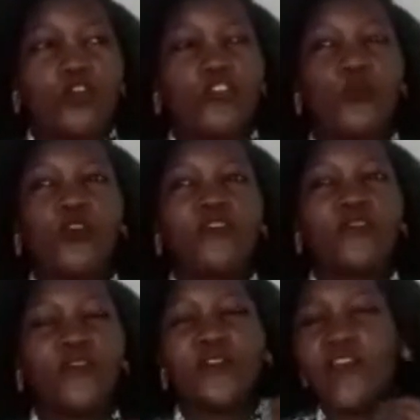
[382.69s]
You won't
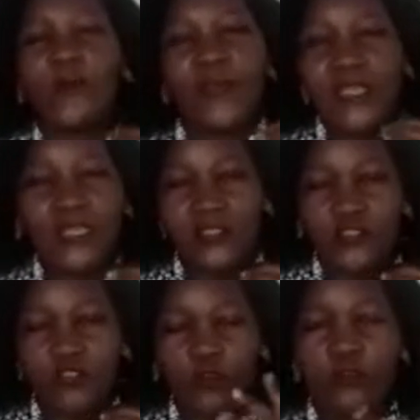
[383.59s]
feel the
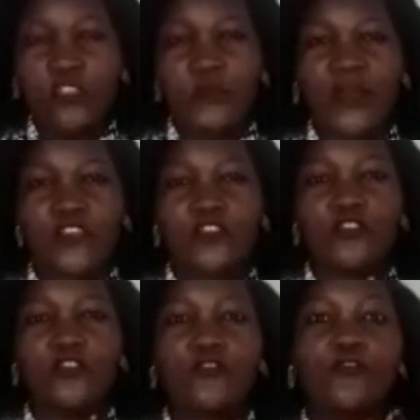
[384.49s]
pinch of this person
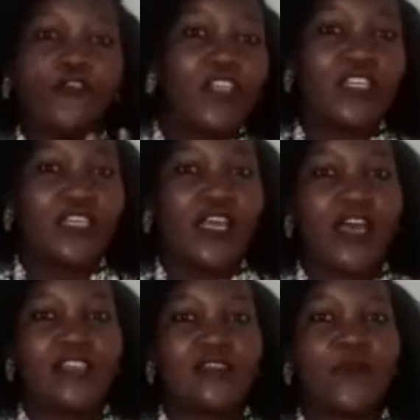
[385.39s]
not feeling
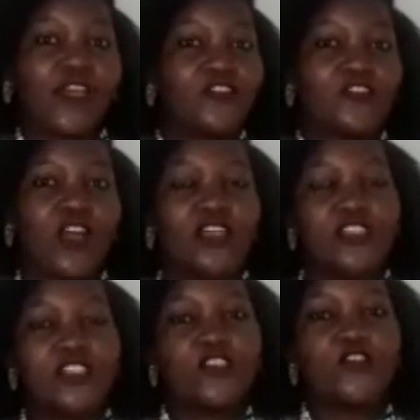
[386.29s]
as much as you